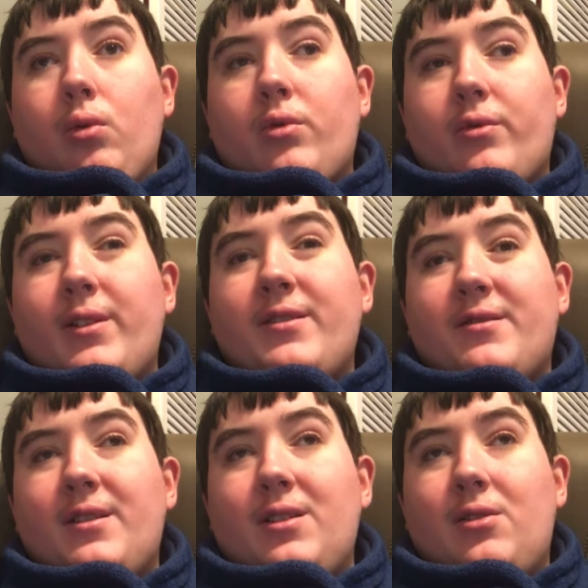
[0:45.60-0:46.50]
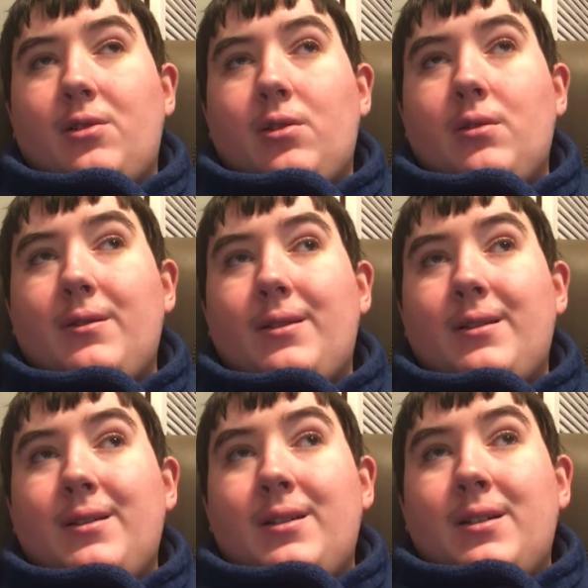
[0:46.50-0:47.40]
Christian on earth,
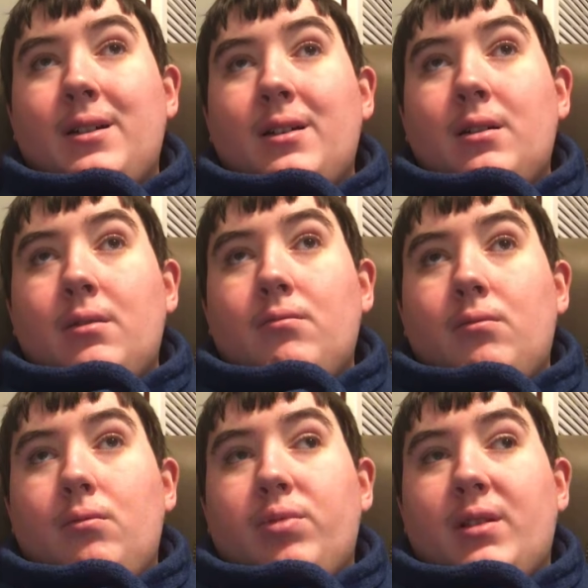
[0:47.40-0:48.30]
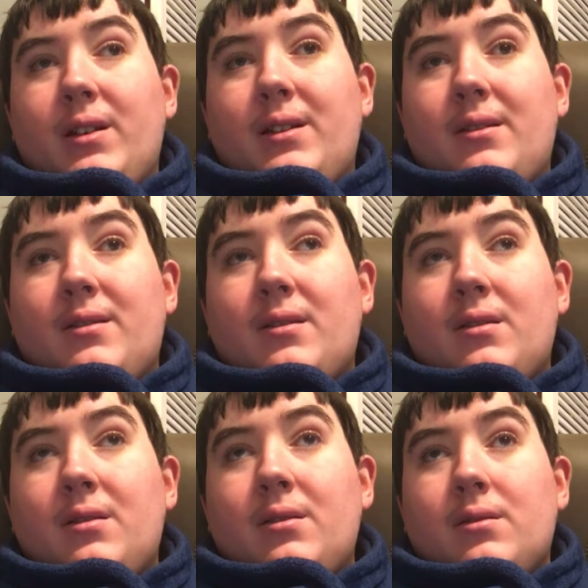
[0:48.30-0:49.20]
please
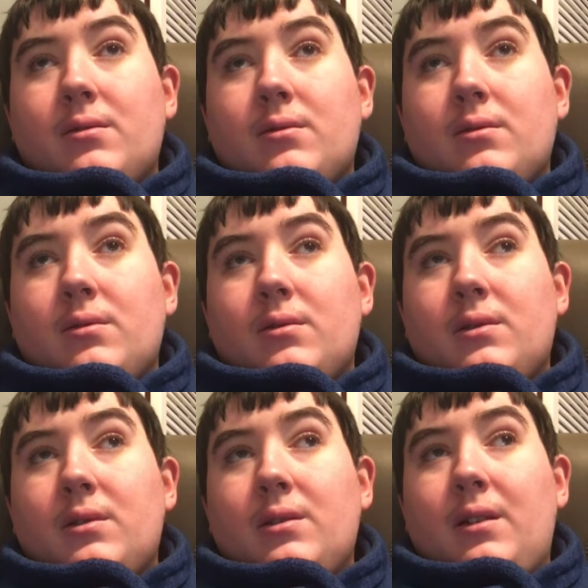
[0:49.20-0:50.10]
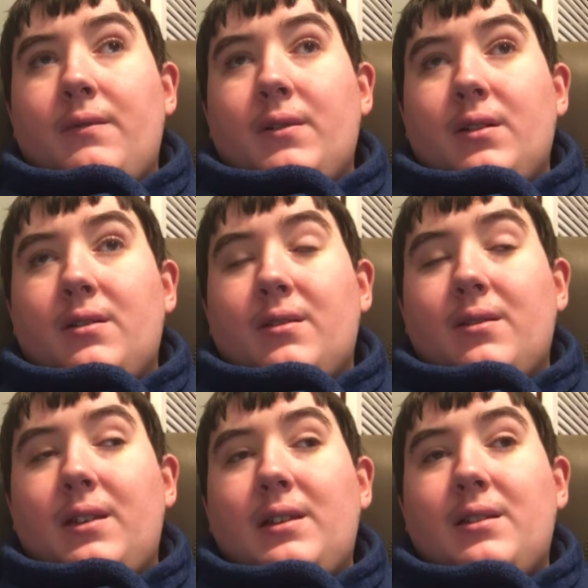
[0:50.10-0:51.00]
give us
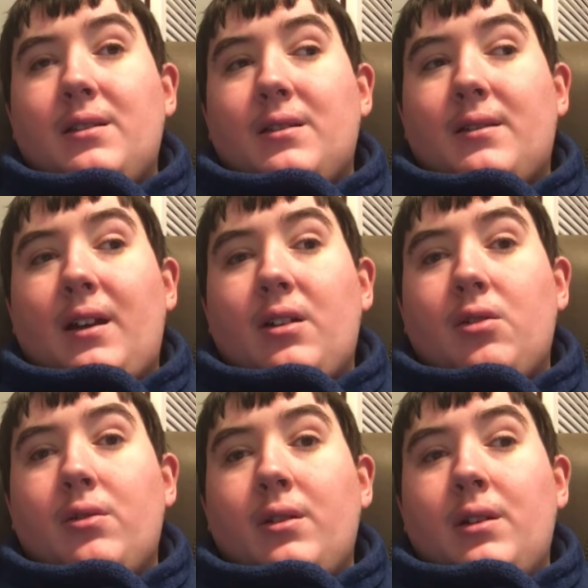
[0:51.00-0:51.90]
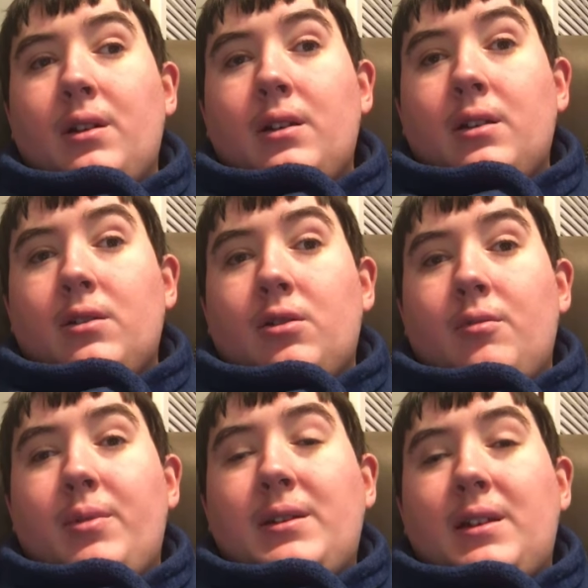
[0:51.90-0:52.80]
the desire to
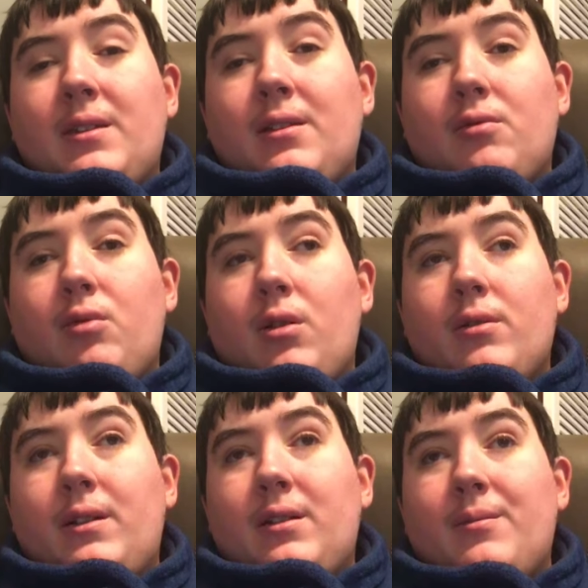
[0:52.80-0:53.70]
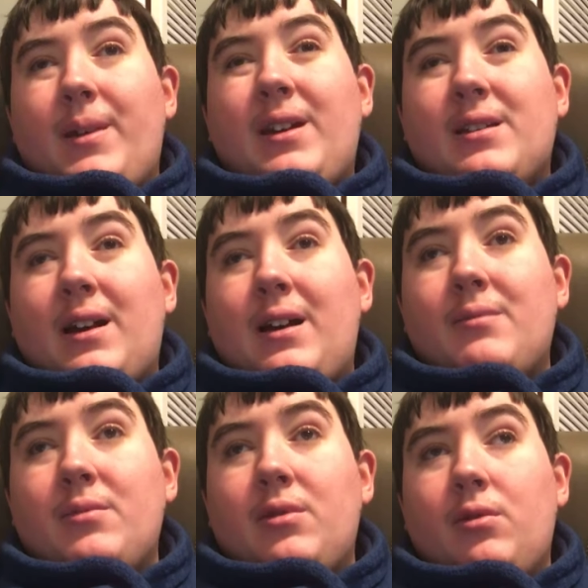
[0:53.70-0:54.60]
be in the Word and to make
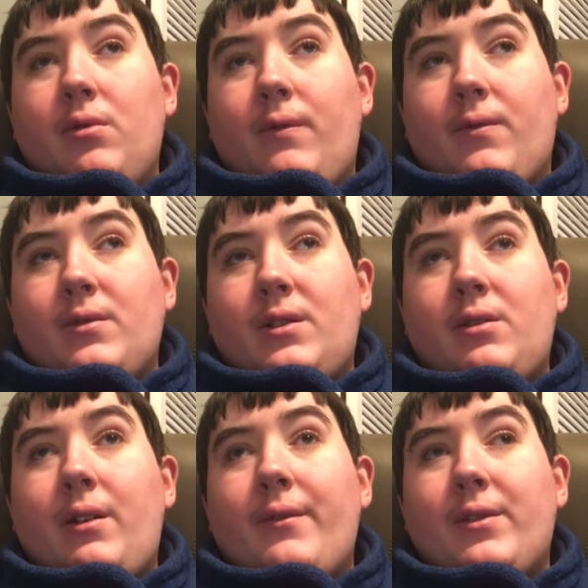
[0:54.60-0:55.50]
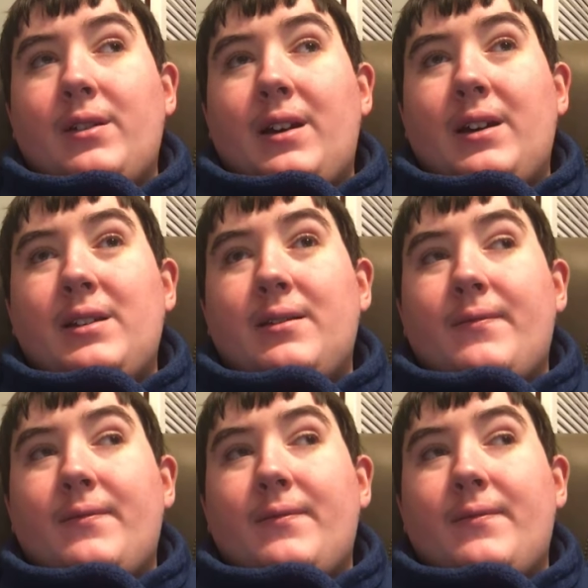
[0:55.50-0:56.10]
time for you every day.